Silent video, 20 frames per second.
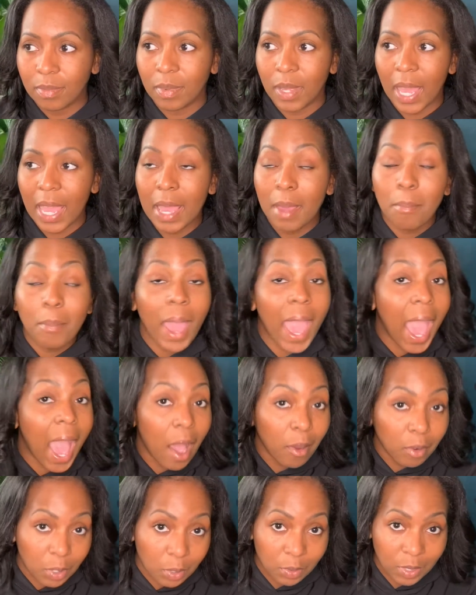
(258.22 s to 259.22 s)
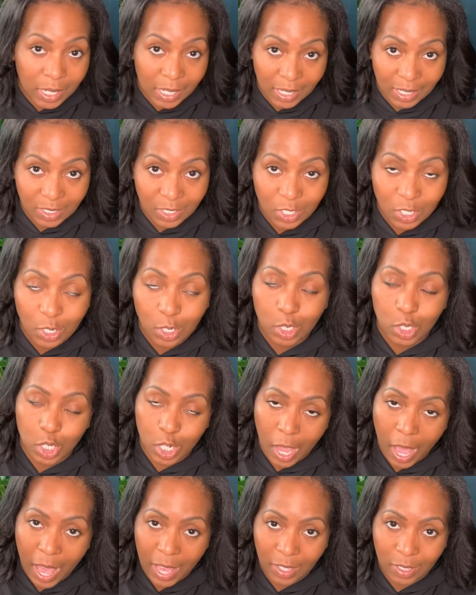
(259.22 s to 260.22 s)
empowering your
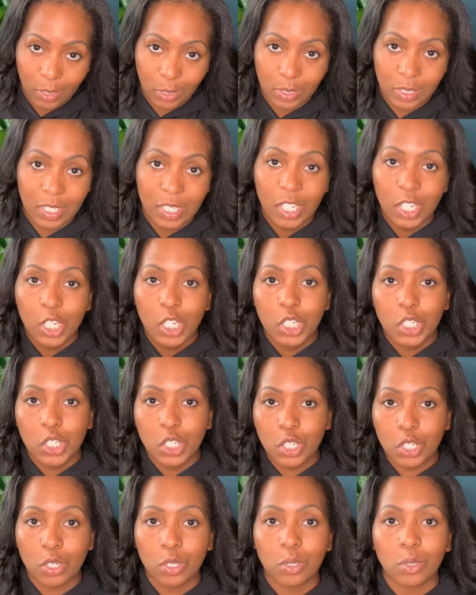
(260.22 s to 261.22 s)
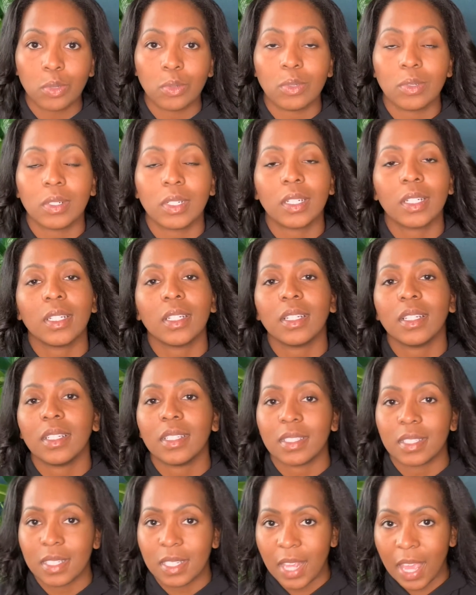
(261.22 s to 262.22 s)
child to
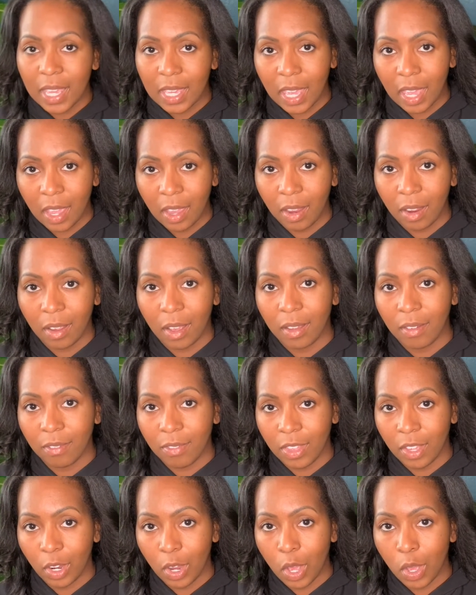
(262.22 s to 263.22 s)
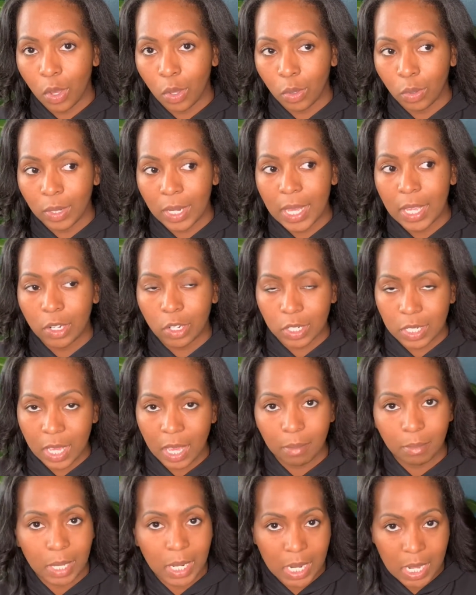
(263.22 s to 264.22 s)
take care of their own
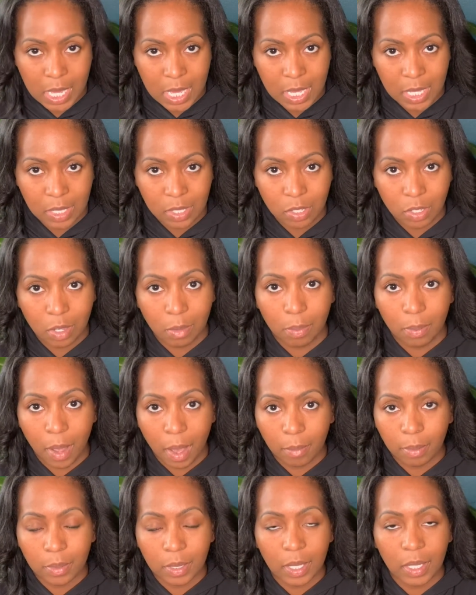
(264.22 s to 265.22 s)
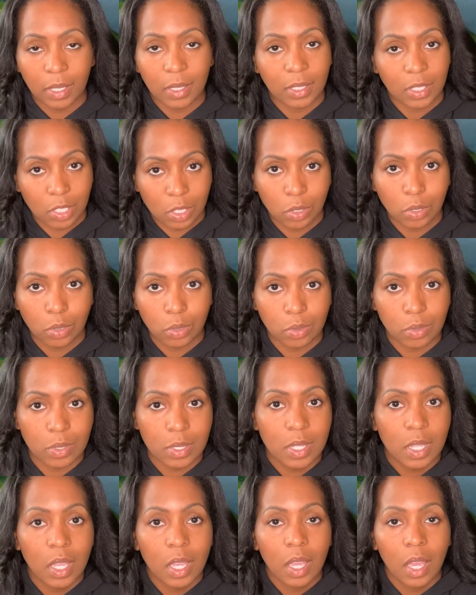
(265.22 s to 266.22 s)
entertainment needs. You could probably
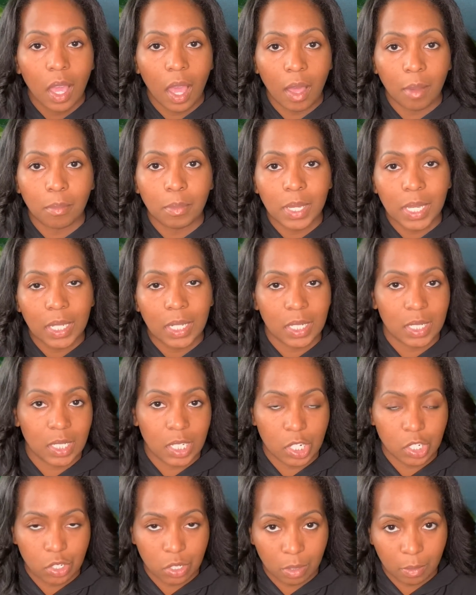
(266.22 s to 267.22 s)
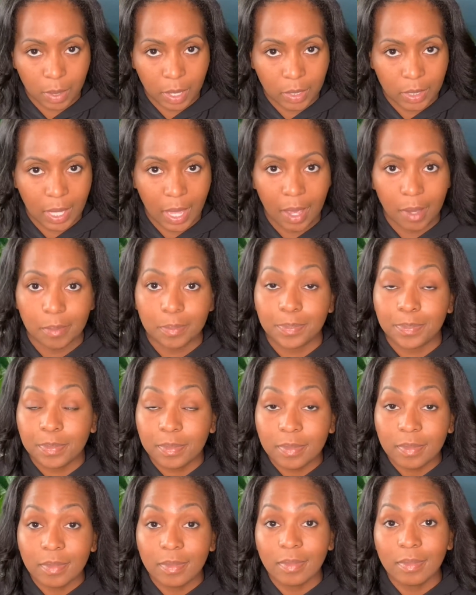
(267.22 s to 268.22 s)
use being intentional about that.
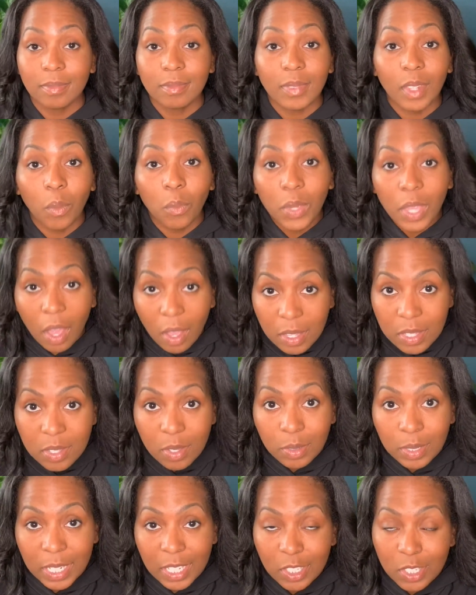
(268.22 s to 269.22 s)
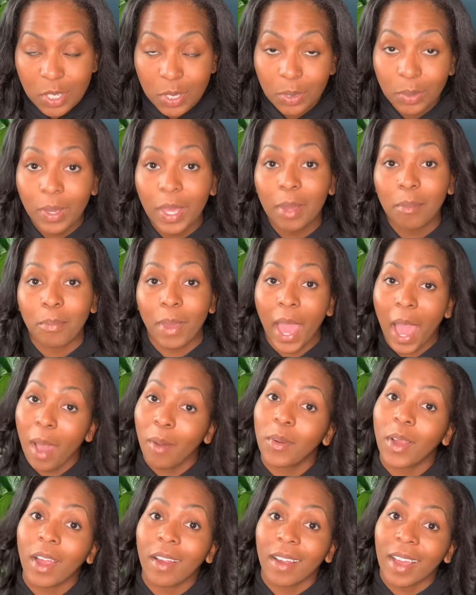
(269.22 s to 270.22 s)
We also need to
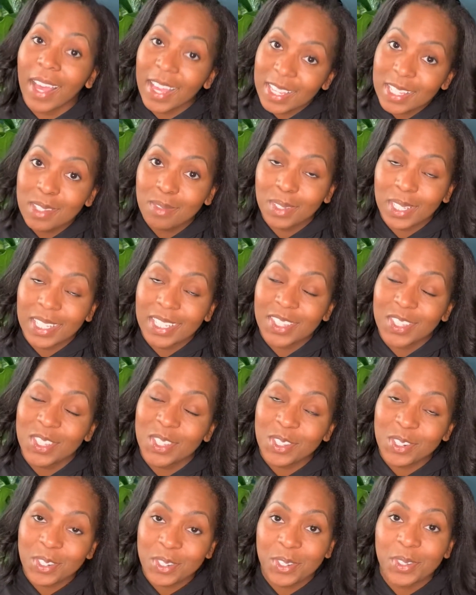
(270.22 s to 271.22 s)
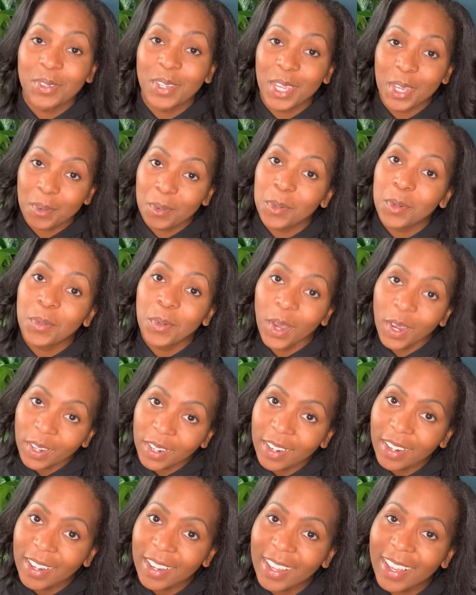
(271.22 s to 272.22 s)
empower our husbands to do equal
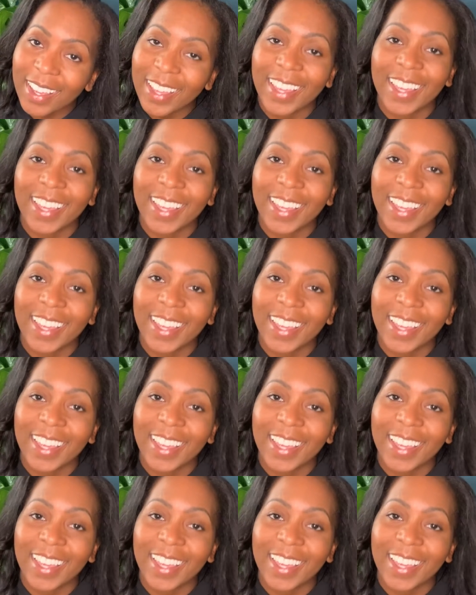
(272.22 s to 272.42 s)
work.